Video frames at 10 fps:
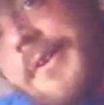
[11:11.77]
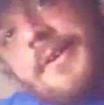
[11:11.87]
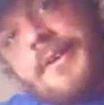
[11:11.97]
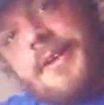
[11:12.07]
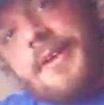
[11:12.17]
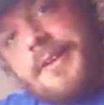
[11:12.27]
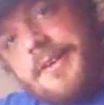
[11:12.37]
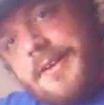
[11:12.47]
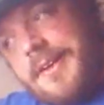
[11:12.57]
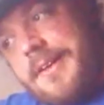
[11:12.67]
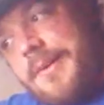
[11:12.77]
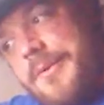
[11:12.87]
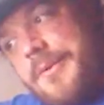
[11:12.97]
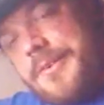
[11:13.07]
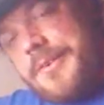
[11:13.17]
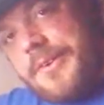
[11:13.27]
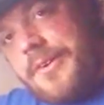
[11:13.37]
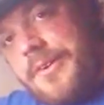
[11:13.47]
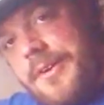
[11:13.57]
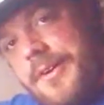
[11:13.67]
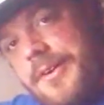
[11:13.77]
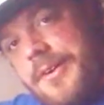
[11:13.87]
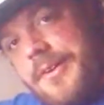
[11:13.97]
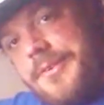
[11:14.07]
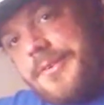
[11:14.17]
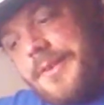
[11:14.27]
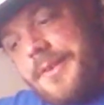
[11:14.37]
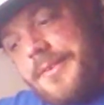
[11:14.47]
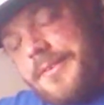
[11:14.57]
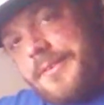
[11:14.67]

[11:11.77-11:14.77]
Y'all didn't know that? That was not too long ago. That was not even